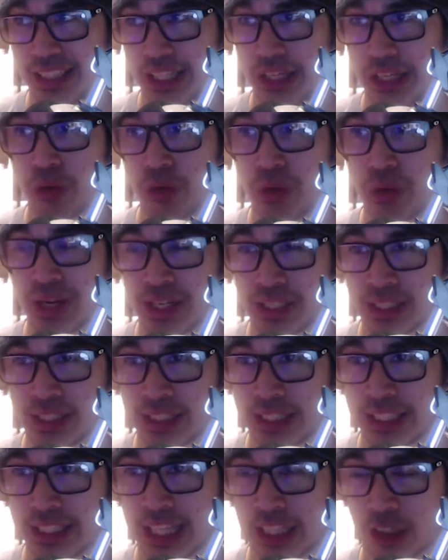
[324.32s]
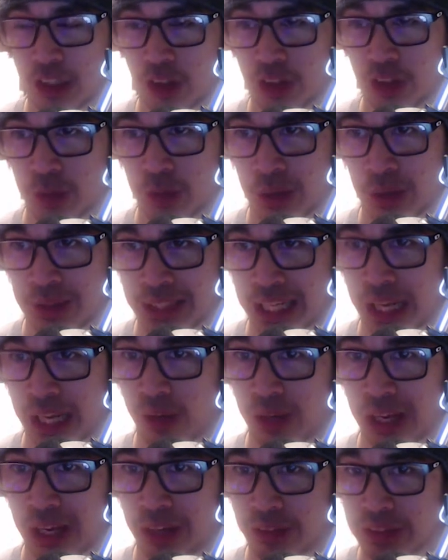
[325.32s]
you can see that all throughout the Owl
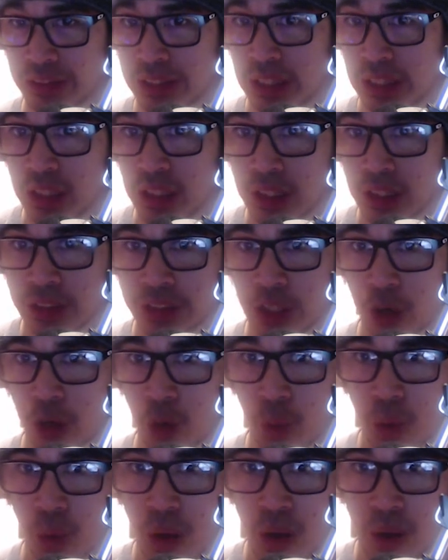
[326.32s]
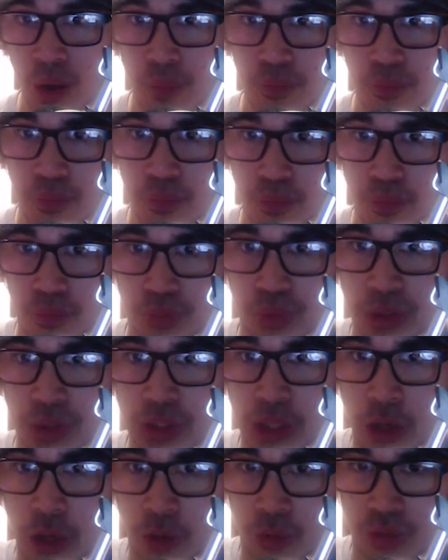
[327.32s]
House. So, you
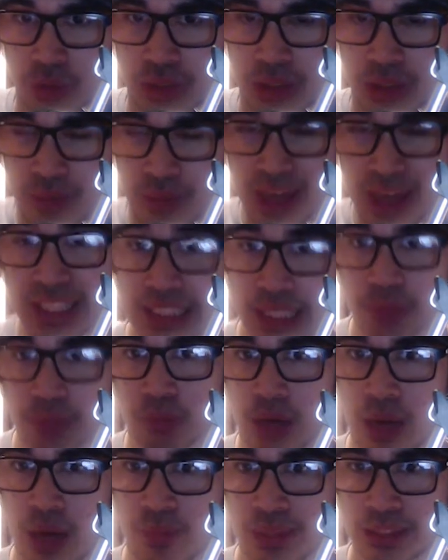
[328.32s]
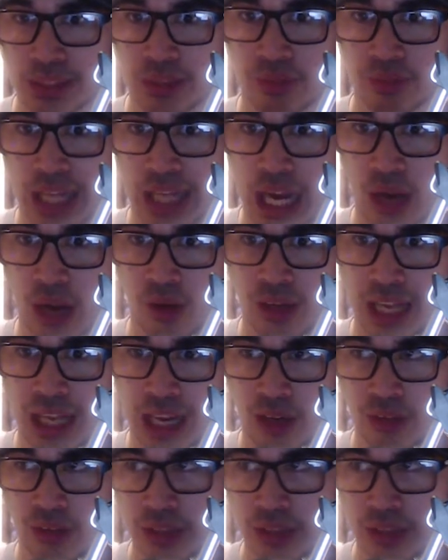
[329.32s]
know, the basic premise of the Owl House